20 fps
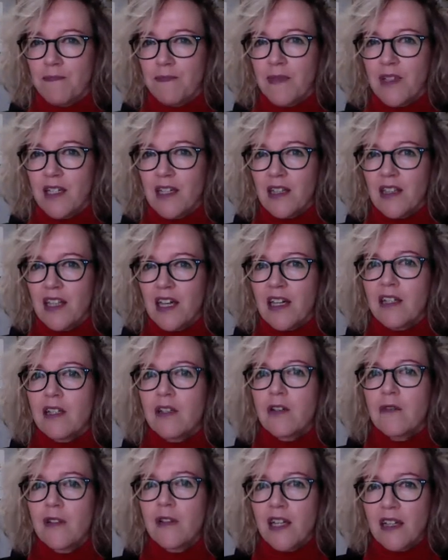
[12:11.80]
And that
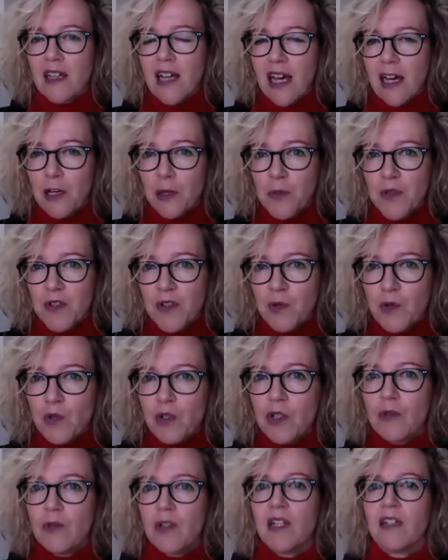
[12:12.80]
trick helps you
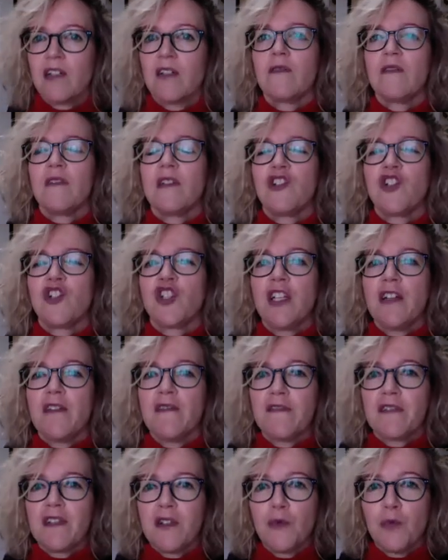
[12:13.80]
to actually
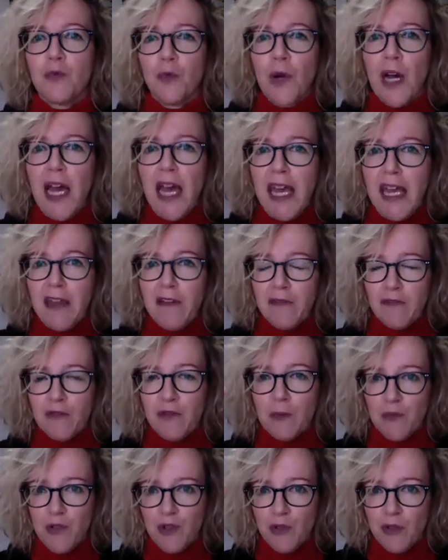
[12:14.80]
shift away from
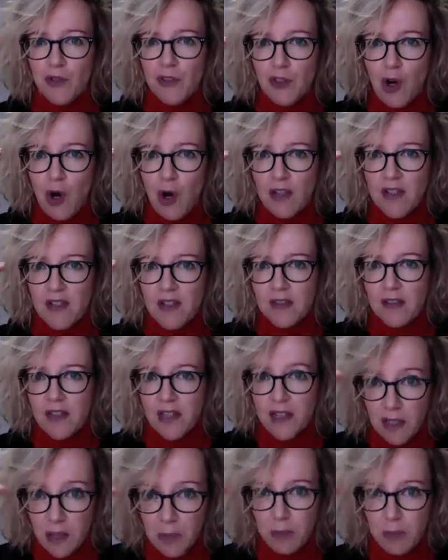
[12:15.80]
your thoughts that
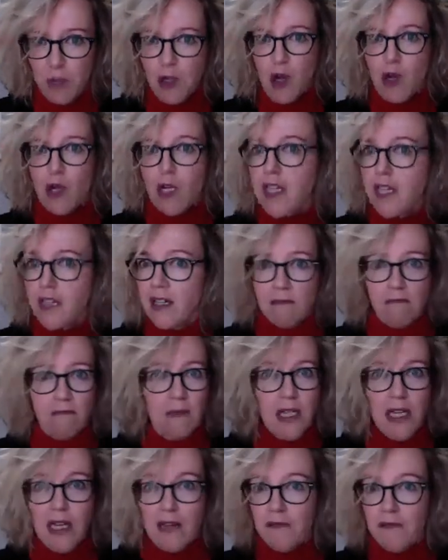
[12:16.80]
are blocking
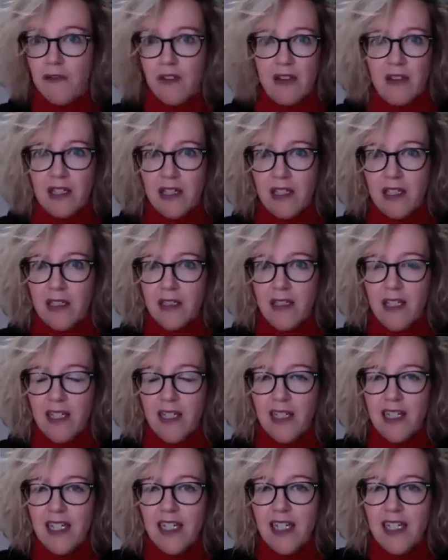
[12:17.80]
everything
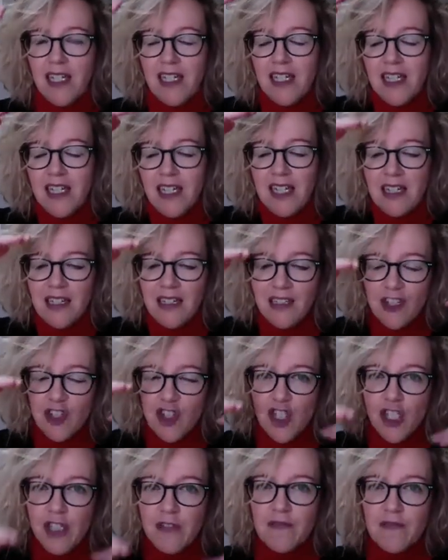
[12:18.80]
and
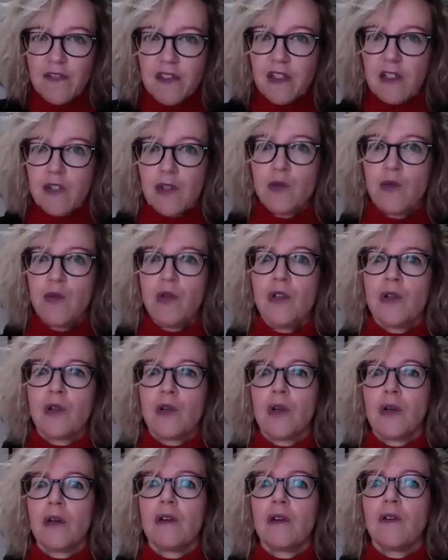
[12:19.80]
shift into
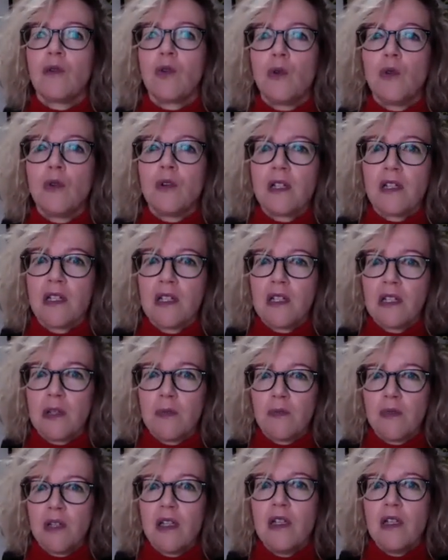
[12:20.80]
your organism,
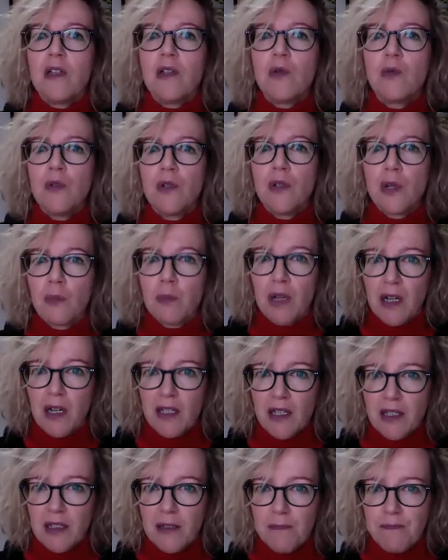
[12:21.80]
into your
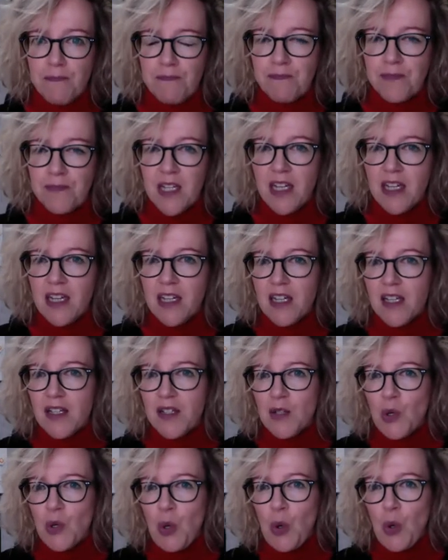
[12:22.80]
body.
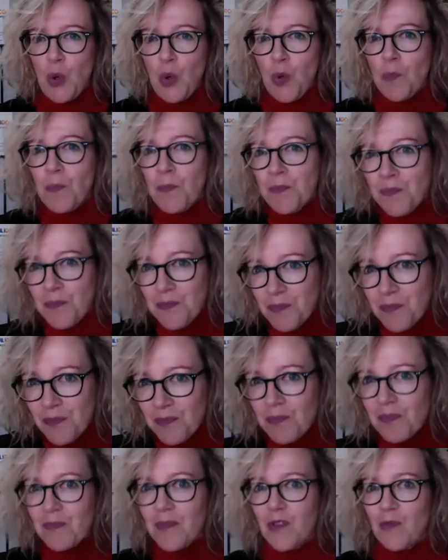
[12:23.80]
So
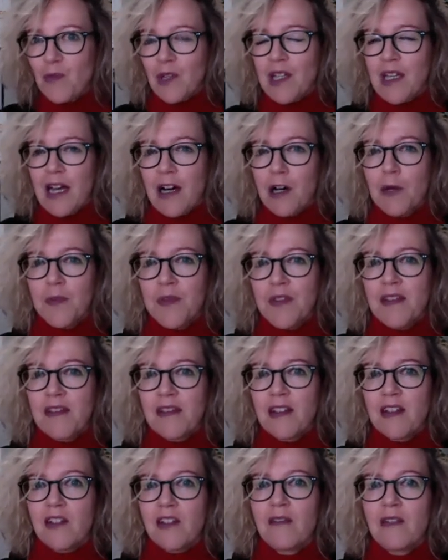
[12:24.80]
what helps is
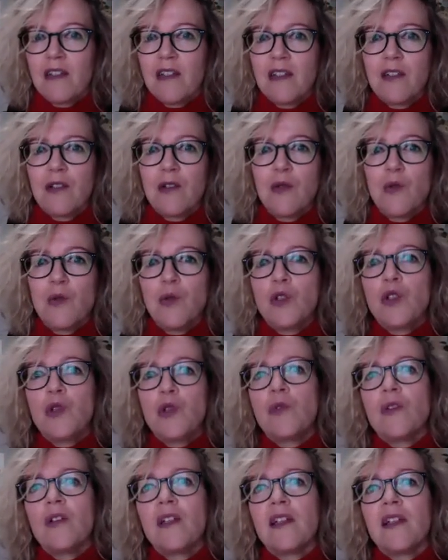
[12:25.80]
actually to
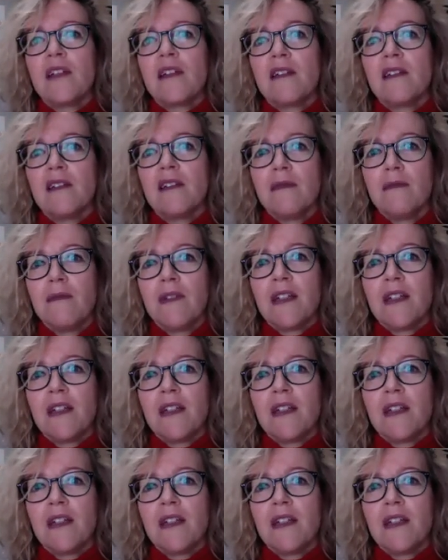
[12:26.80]
do a little